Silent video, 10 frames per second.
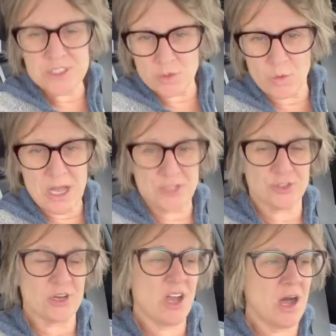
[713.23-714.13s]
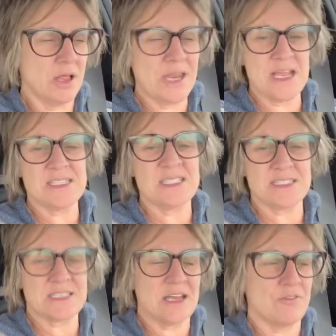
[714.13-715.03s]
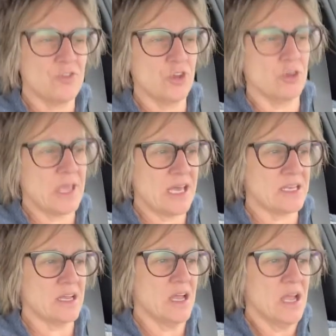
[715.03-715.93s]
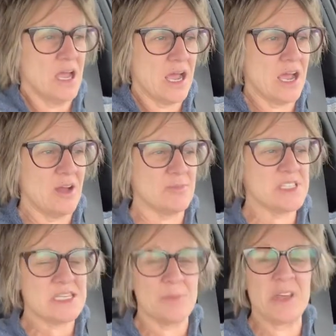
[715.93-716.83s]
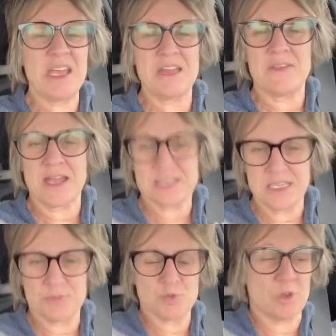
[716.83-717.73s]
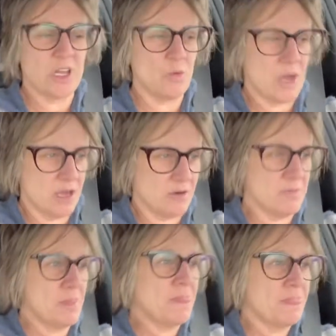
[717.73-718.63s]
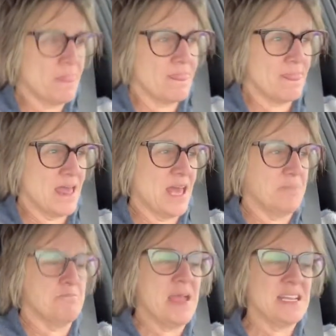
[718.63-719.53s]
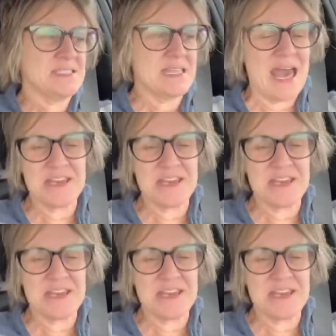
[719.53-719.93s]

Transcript: a while during holidays and stuff, you'll get somebody that tips really well and makes that